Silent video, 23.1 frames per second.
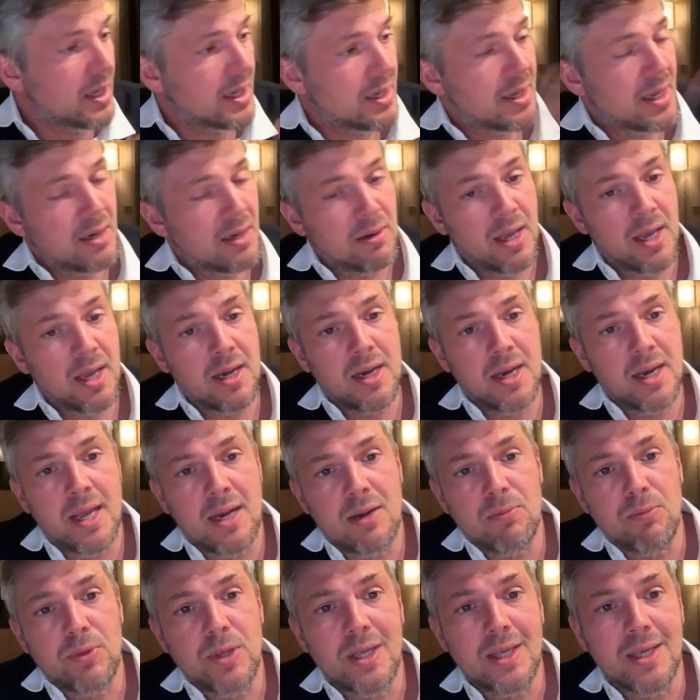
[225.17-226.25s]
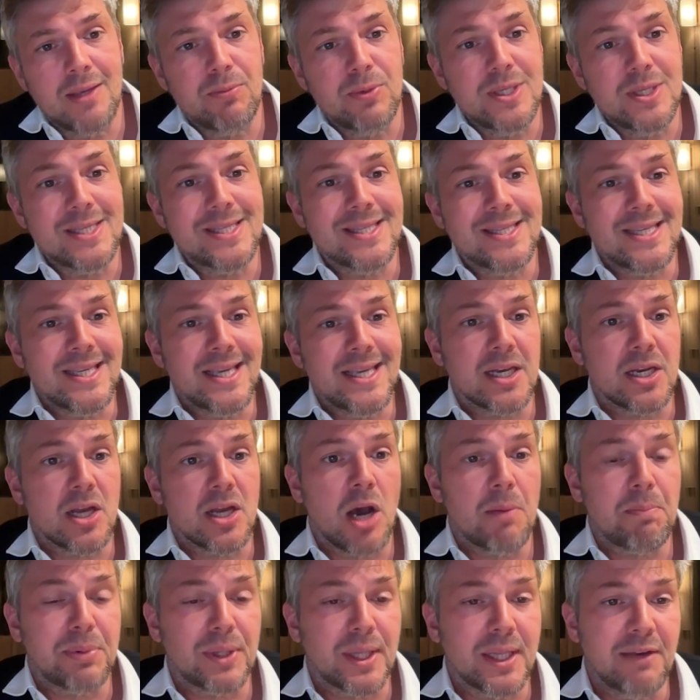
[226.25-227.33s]
and then we see an
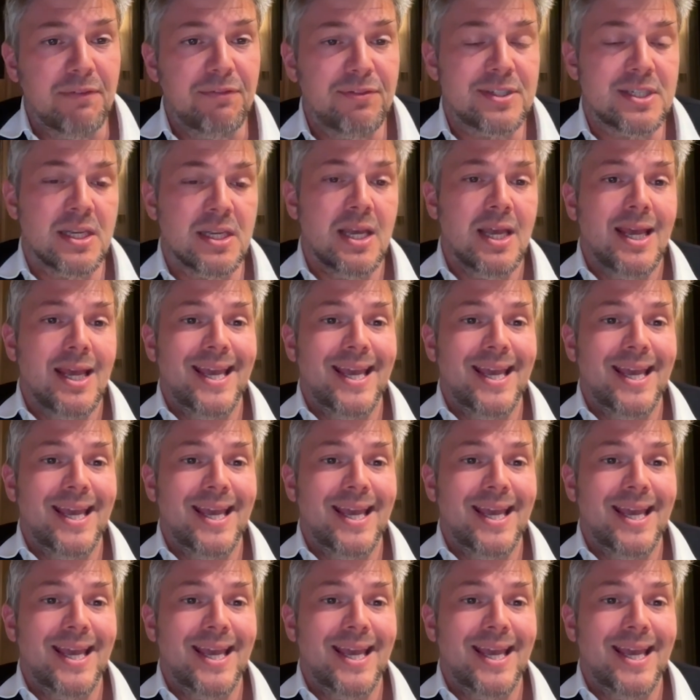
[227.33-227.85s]
uplift